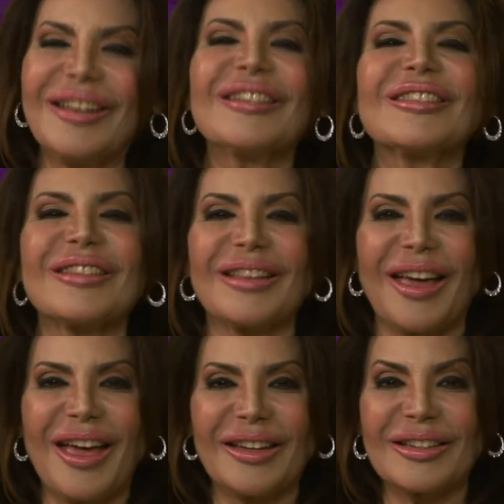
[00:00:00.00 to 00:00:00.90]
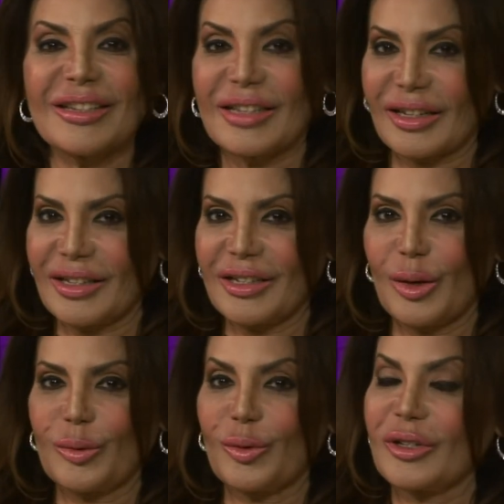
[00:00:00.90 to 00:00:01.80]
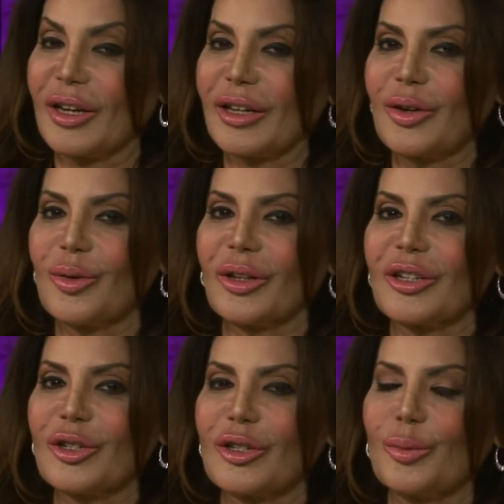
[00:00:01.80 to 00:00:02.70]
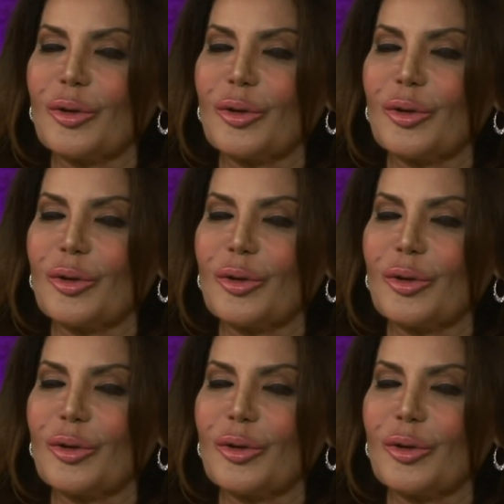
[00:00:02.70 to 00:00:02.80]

Still ahead, sexy tips for taking your relationship